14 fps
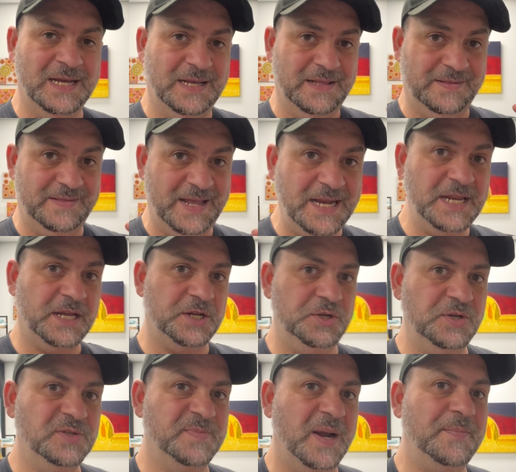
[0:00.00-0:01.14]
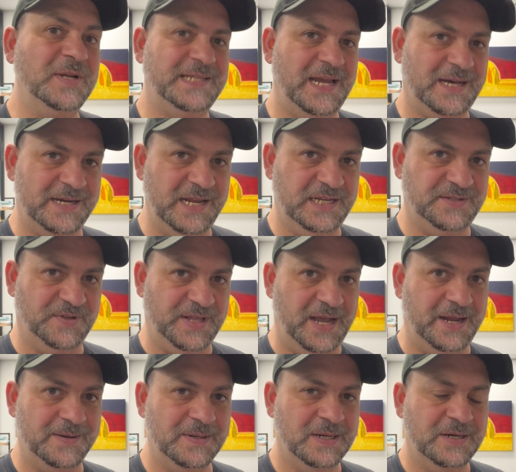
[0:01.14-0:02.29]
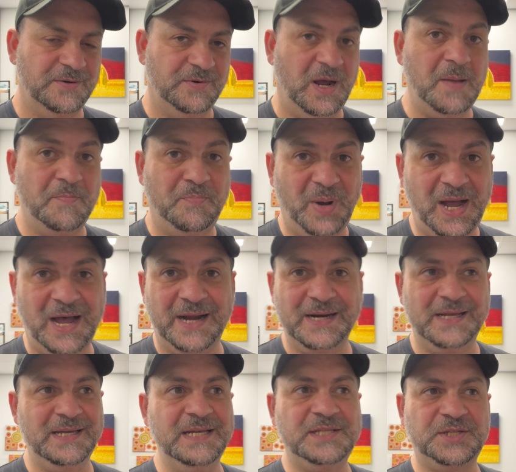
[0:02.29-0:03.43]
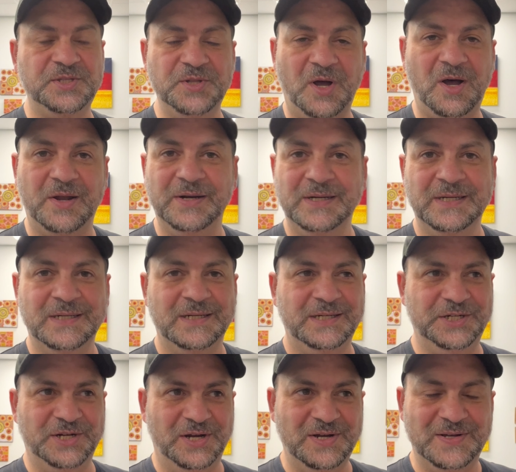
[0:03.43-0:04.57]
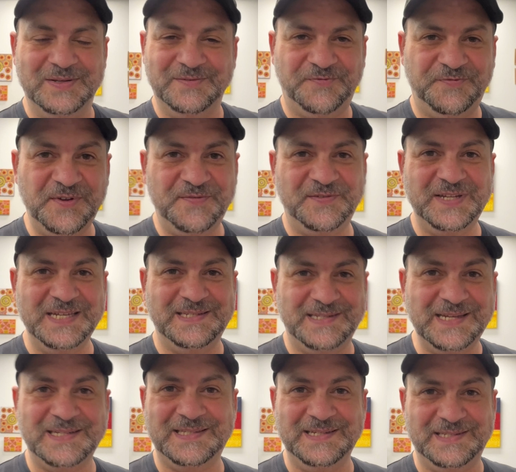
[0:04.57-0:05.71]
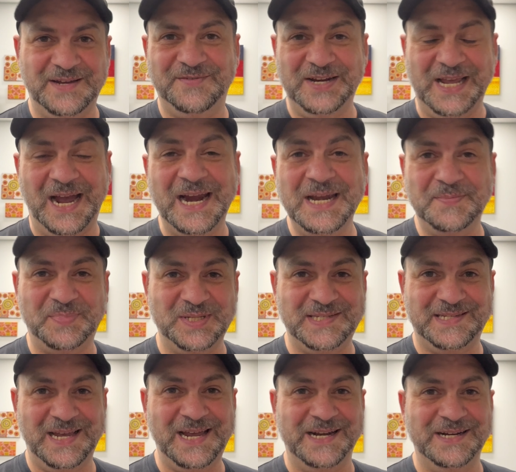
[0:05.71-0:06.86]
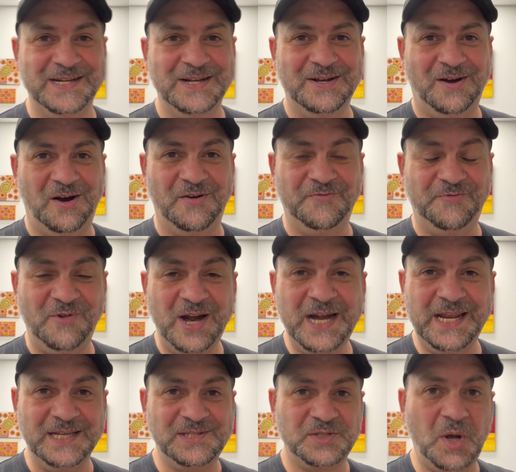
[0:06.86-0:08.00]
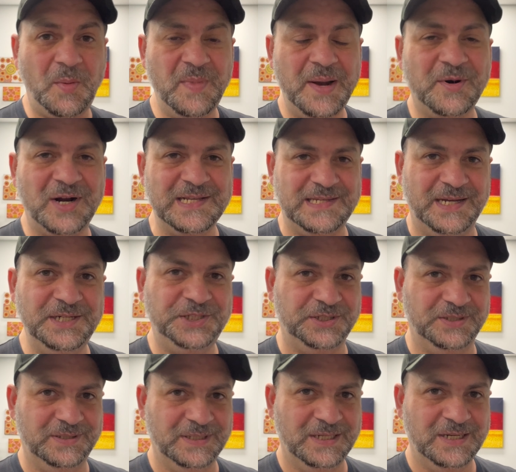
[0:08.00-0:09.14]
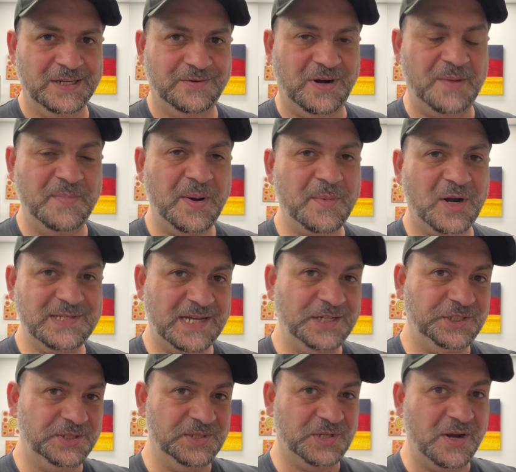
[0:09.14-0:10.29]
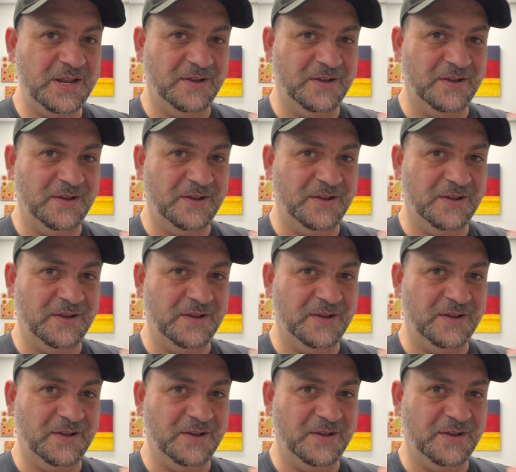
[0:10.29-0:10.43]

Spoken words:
then you can use memory techniques for that, right? But it's not, 50, 60, 70, 80% of reading. It's not memorization, right? Memorization is only a